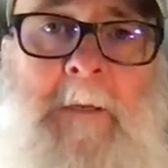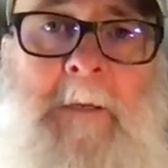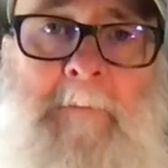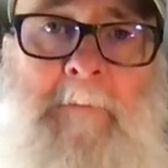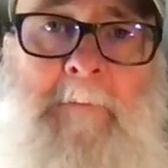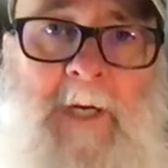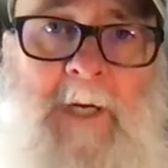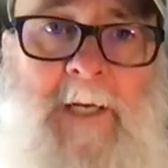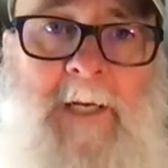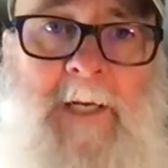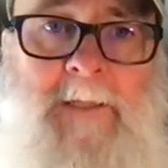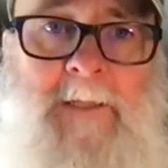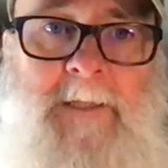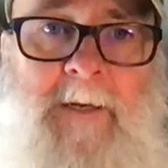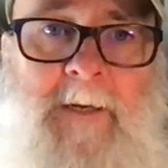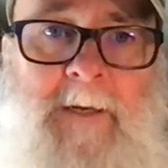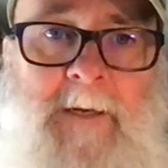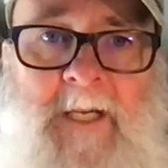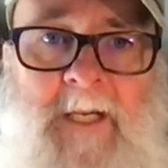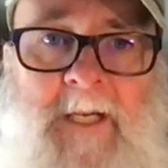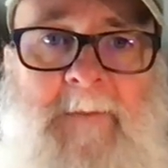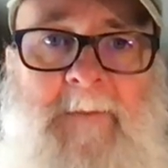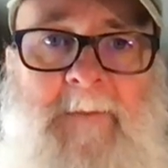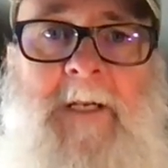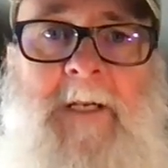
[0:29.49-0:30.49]
comprise the
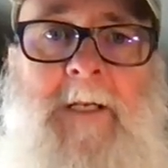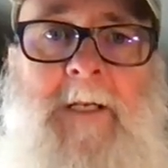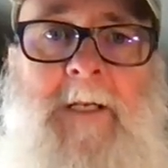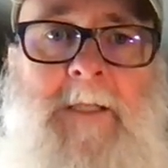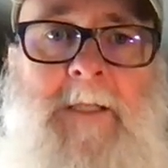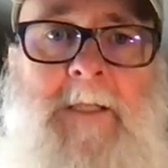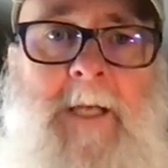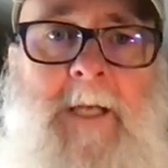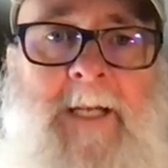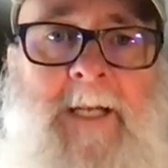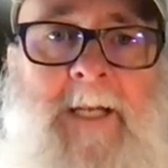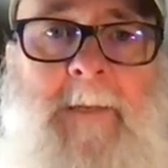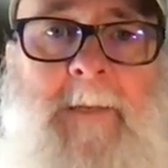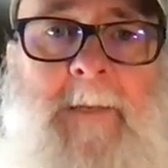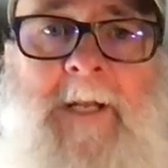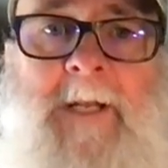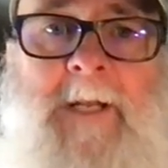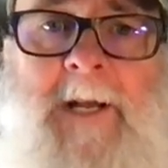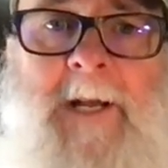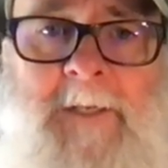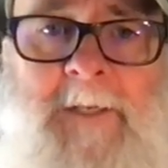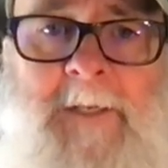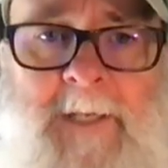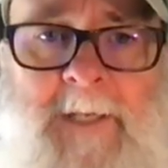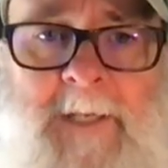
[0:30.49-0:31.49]
argument, assigning them
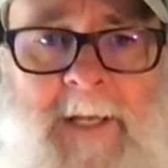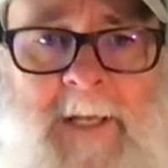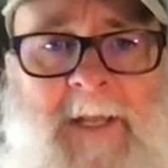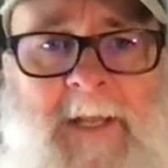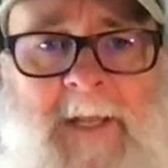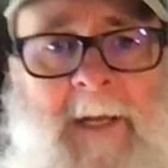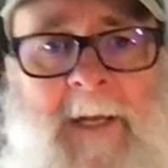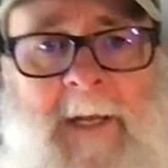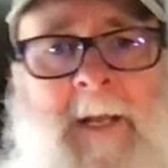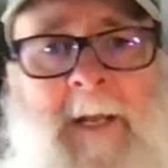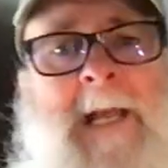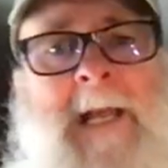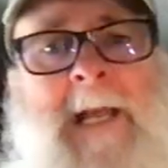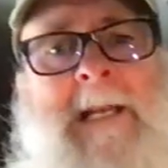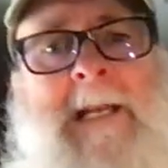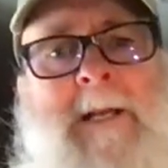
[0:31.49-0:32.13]
letters, and then